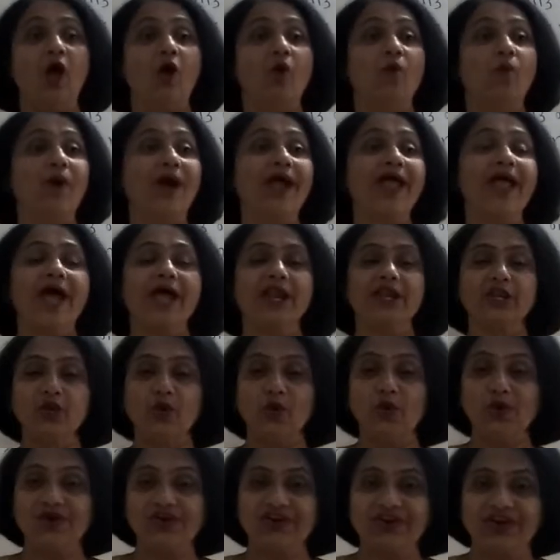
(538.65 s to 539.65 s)
Why are
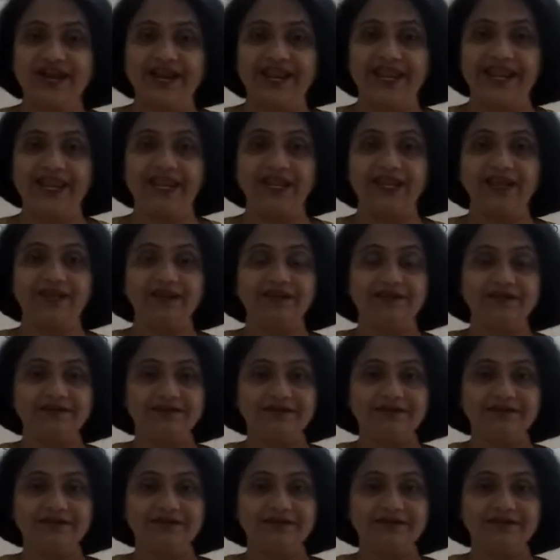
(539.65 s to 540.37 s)
you crying?